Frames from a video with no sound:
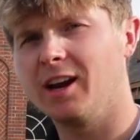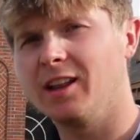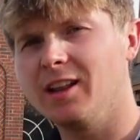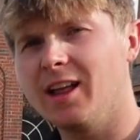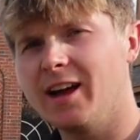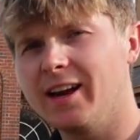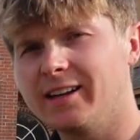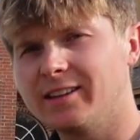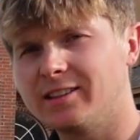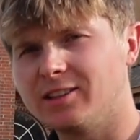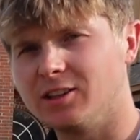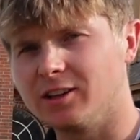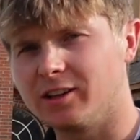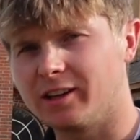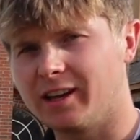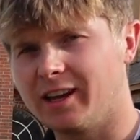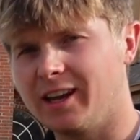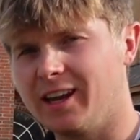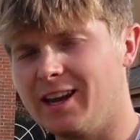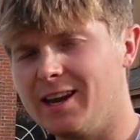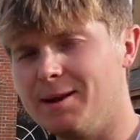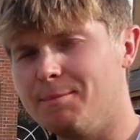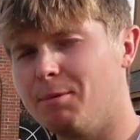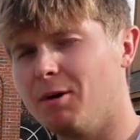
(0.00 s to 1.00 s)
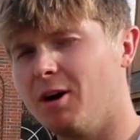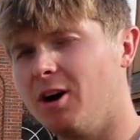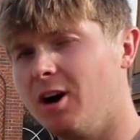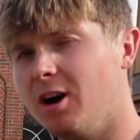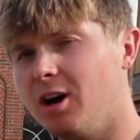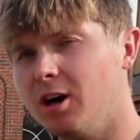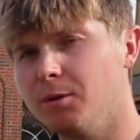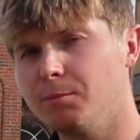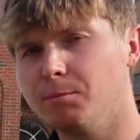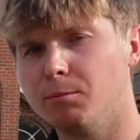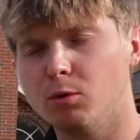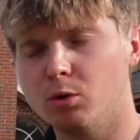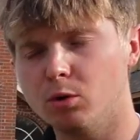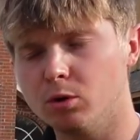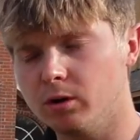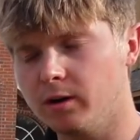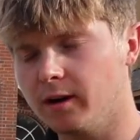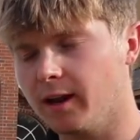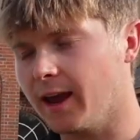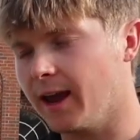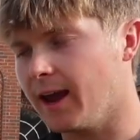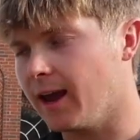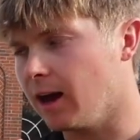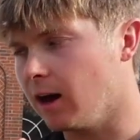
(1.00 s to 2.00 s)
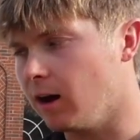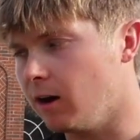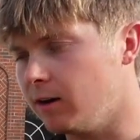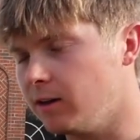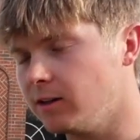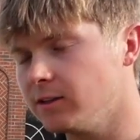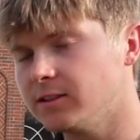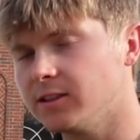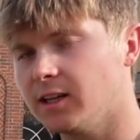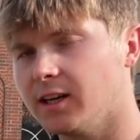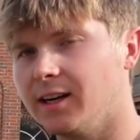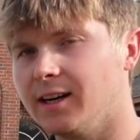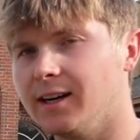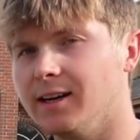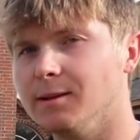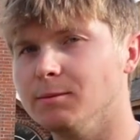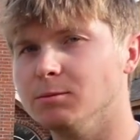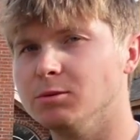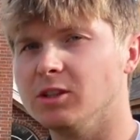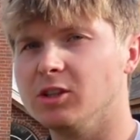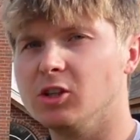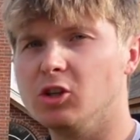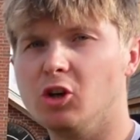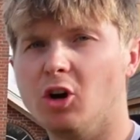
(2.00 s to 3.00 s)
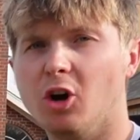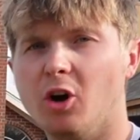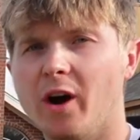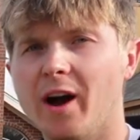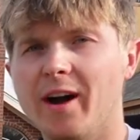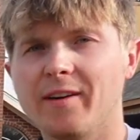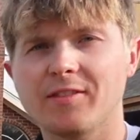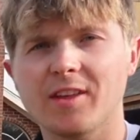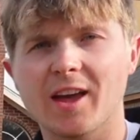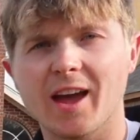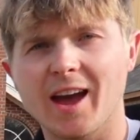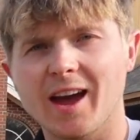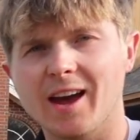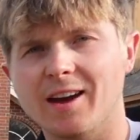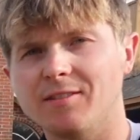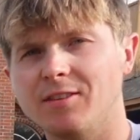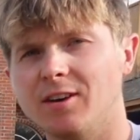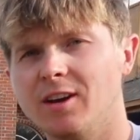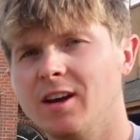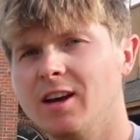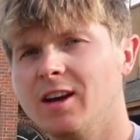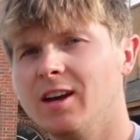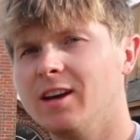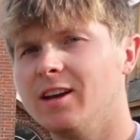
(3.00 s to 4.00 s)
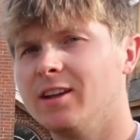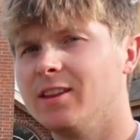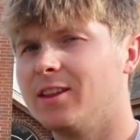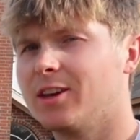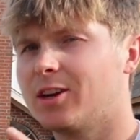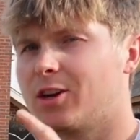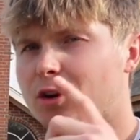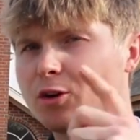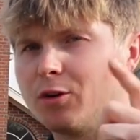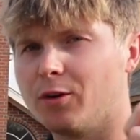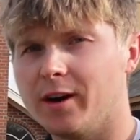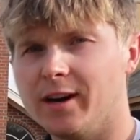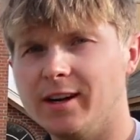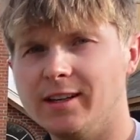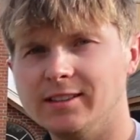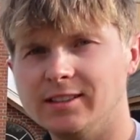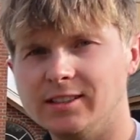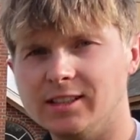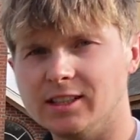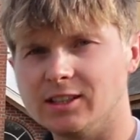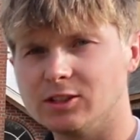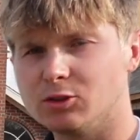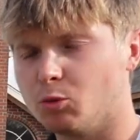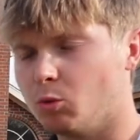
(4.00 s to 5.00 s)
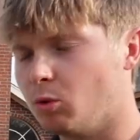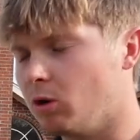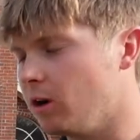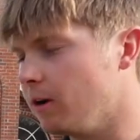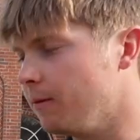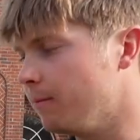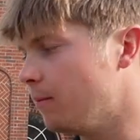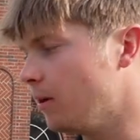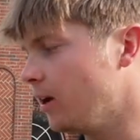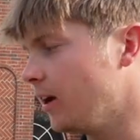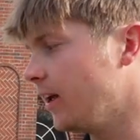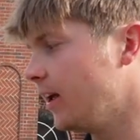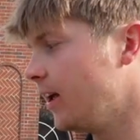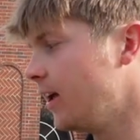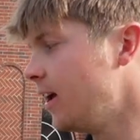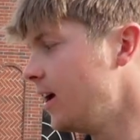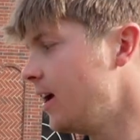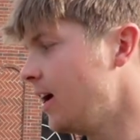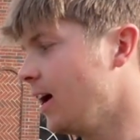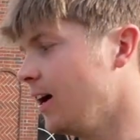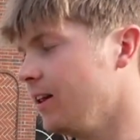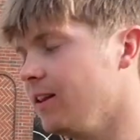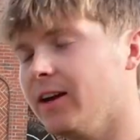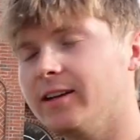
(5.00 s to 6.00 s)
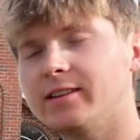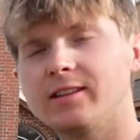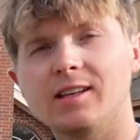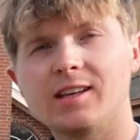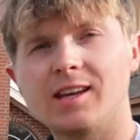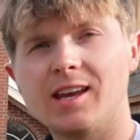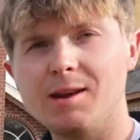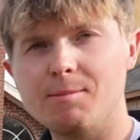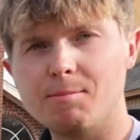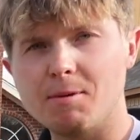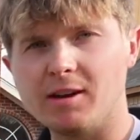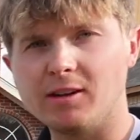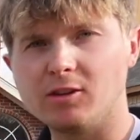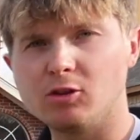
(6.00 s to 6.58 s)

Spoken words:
like to keep on board at all times, and you don't have to have the craziest one, but I like to keep a